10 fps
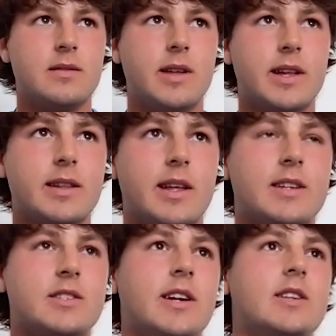that
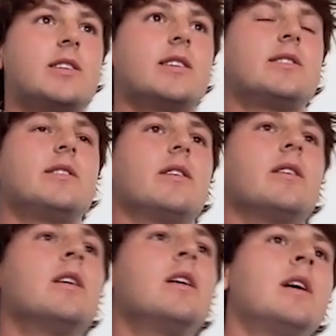has changed this
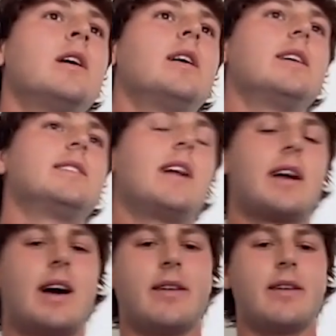year is that I
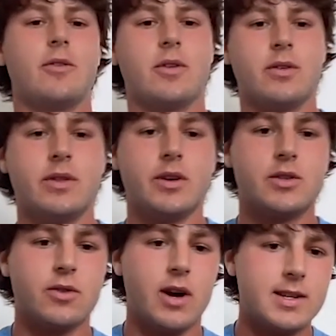kind of earned their
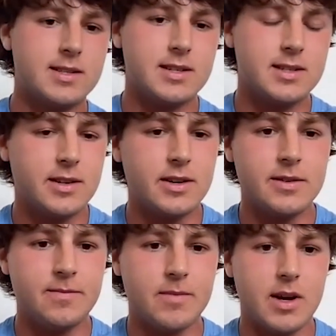trust this
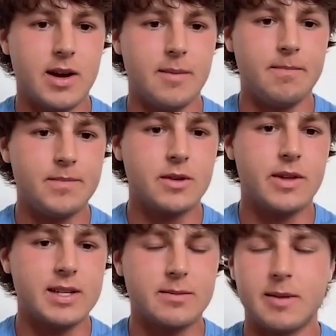year. So
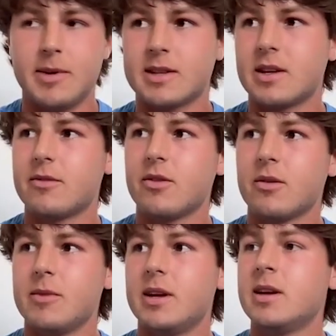that's been a big thing for
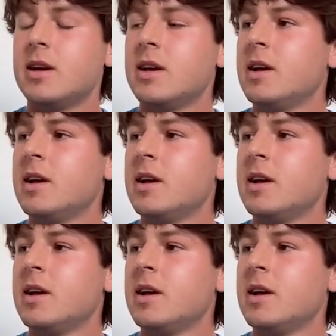me.